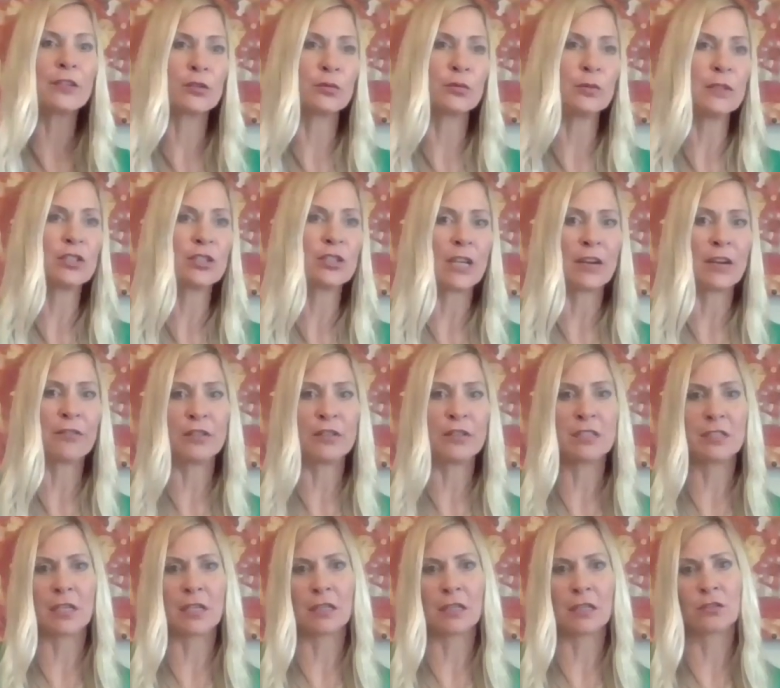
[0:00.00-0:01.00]
to reach every
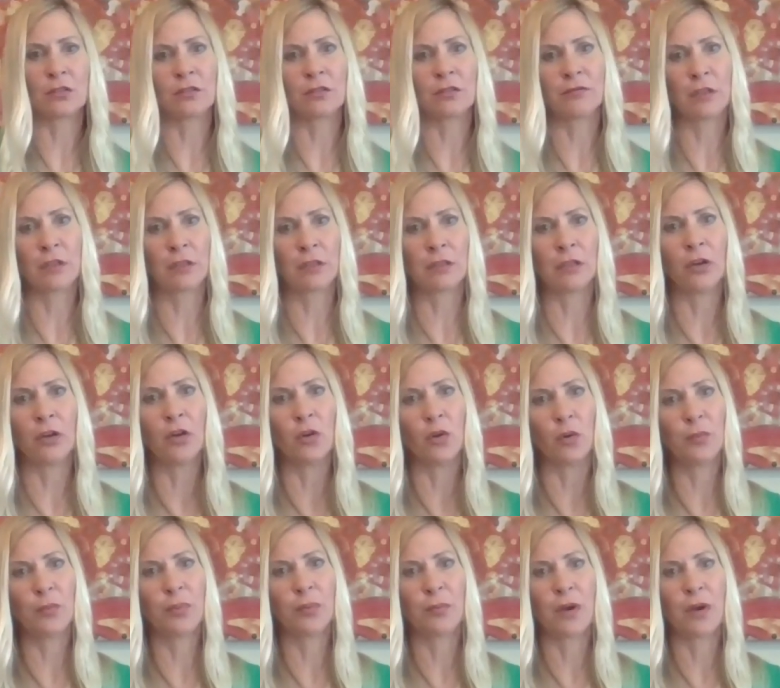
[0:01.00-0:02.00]
sector of the
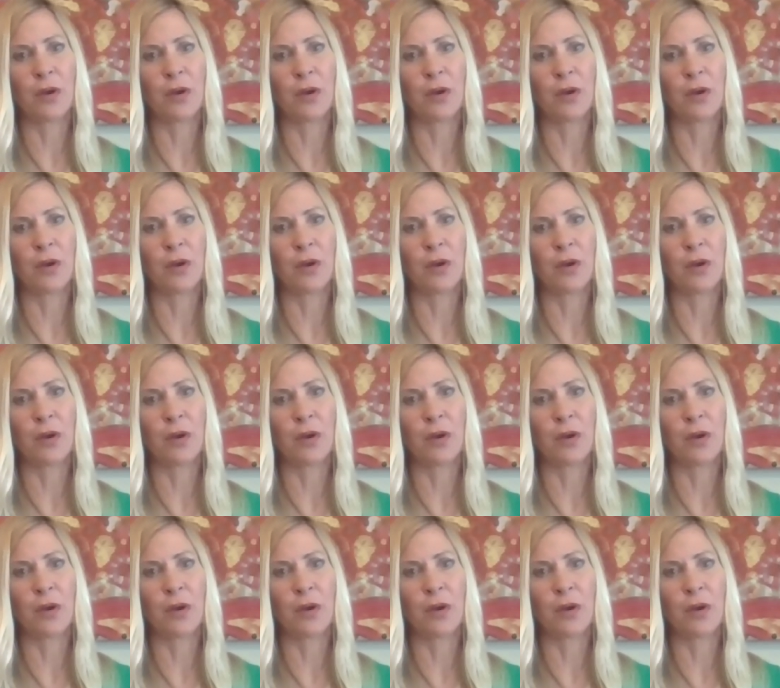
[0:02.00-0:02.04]
globe.